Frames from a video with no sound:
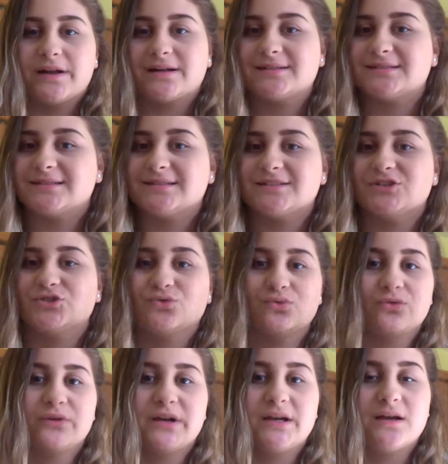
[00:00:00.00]
necklaces and
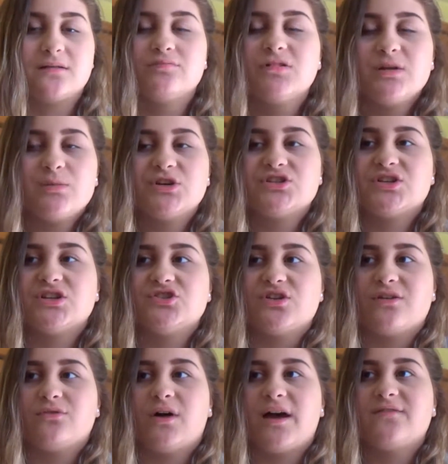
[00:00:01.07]
jewelry pretty much in
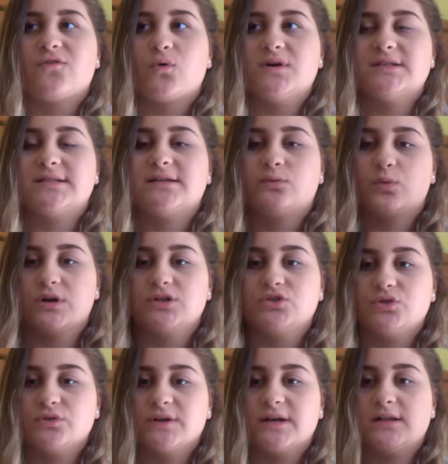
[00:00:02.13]
general. I've always liked wearing
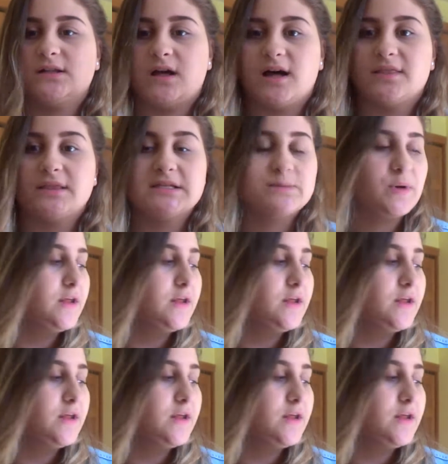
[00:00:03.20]
jewelry a lot this